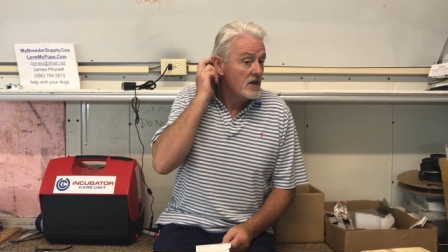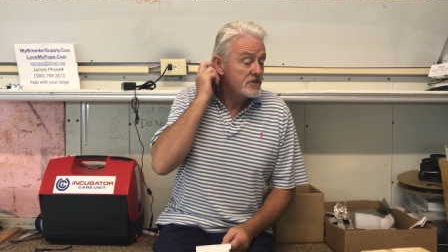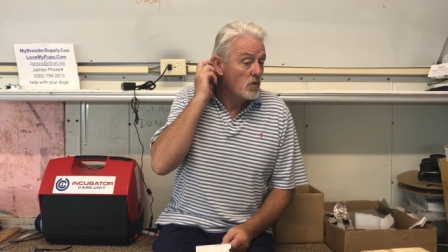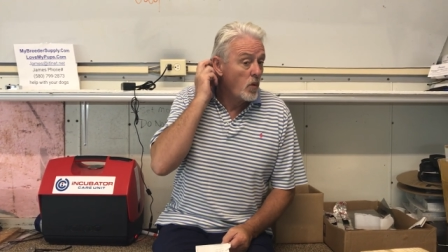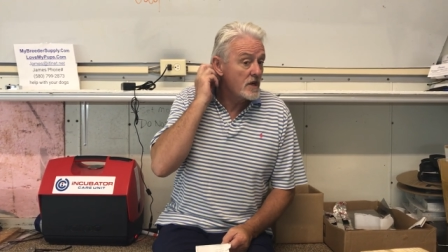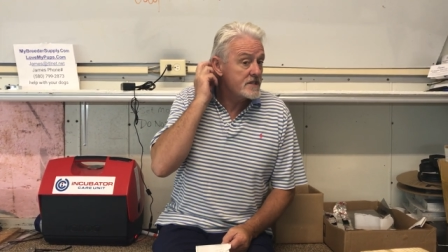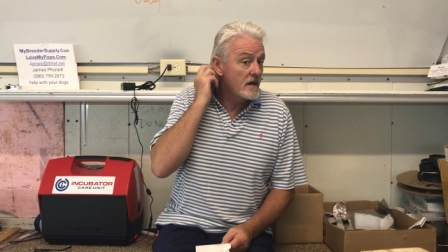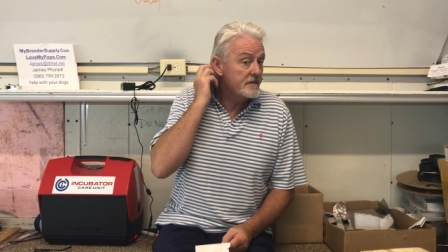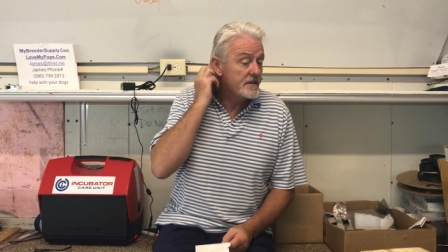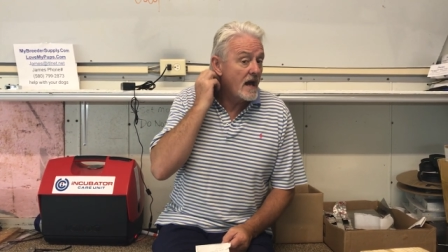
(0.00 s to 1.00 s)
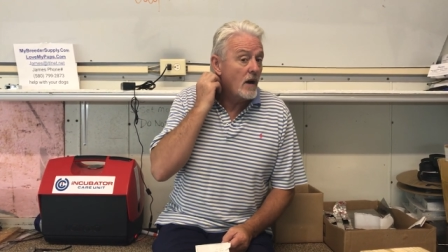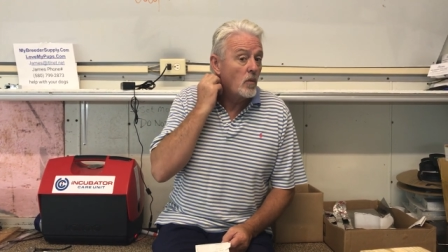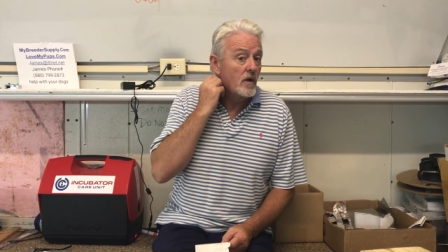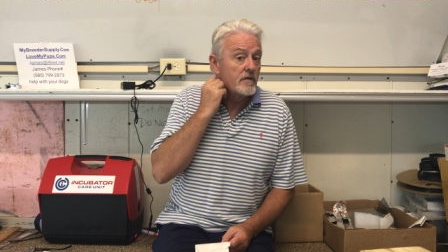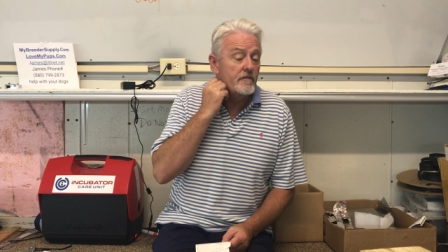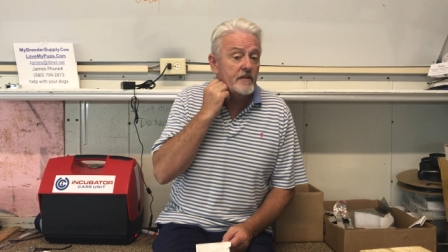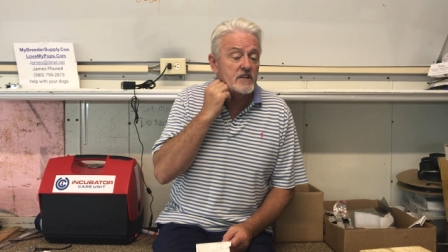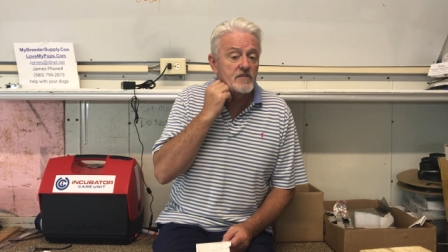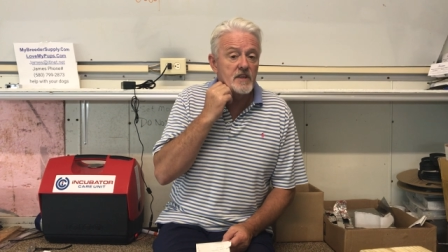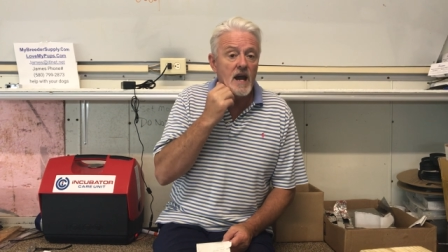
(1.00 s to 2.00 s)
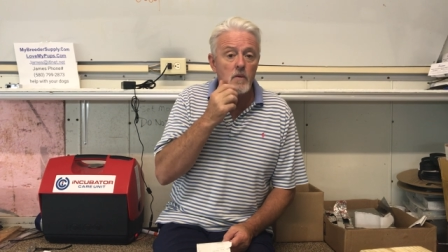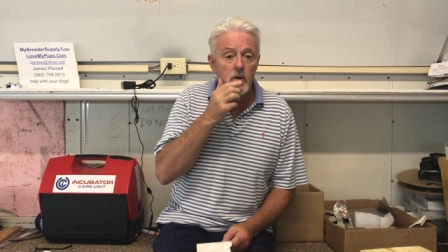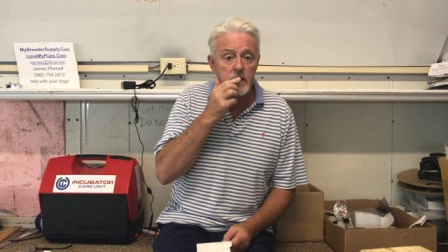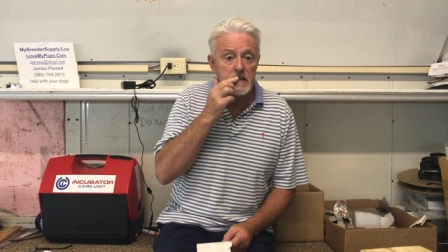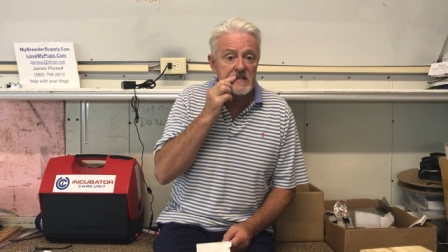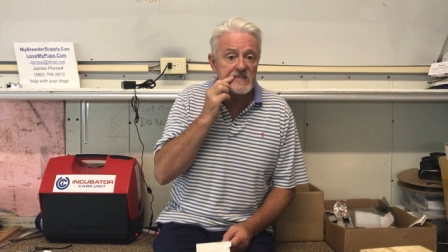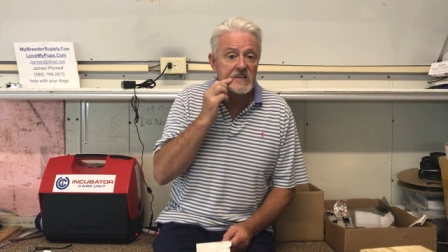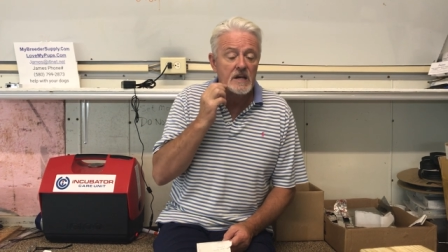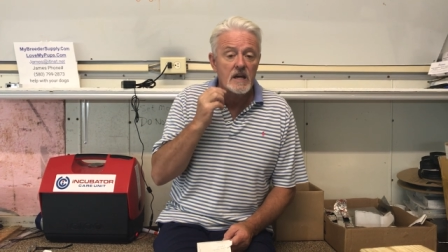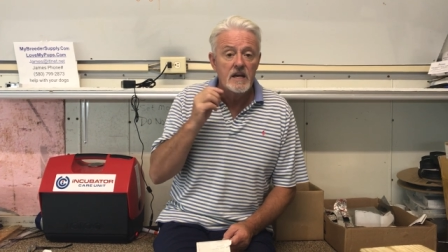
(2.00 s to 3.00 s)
So watch out for that one. The fix for that one is,